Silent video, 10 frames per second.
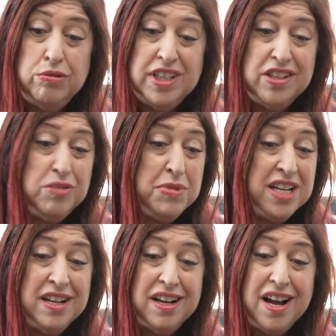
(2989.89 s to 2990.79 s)
Lonely could
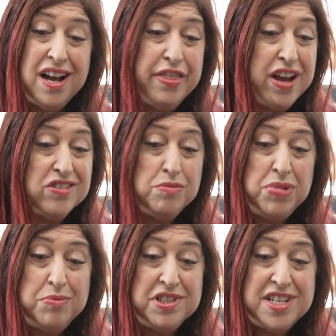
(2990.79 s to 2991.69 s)
mean a
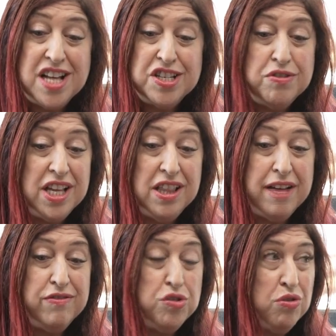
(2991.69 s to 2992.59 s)
thousand people telling you they
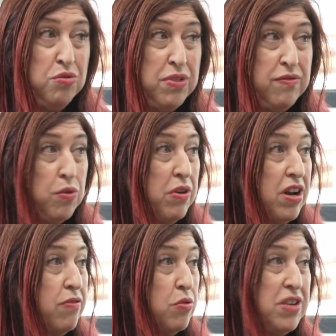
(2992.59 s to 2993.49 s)
love you, but for
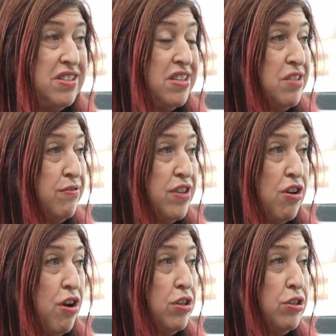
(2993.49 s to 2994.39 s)
whatever reason, you
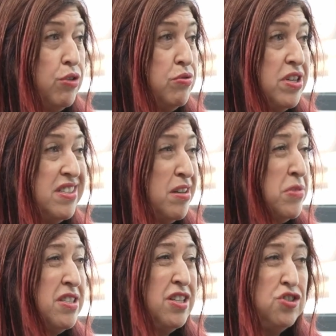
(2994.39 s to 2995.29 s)
feel all alone in
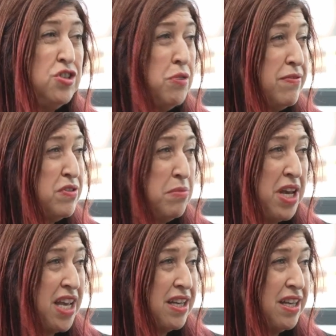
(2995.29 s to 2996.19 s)
some decision you have to
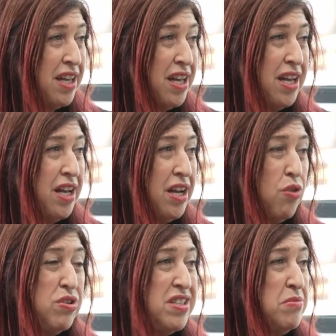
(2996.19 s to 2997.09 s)
make.
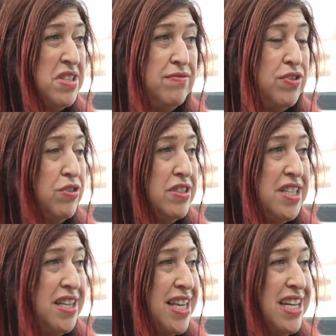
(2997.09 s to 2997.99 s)
Right. Or some
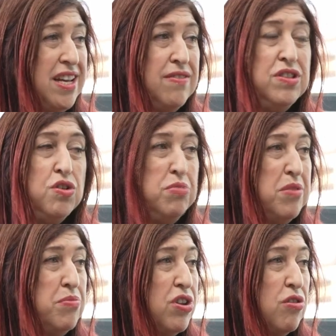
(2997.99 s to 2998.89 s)
difficulty that even though
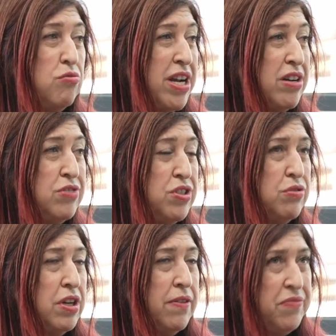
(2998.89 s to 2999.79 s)
people are around
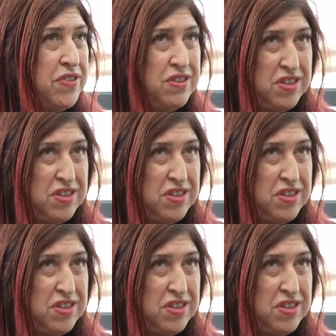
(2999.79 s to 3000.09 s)
you,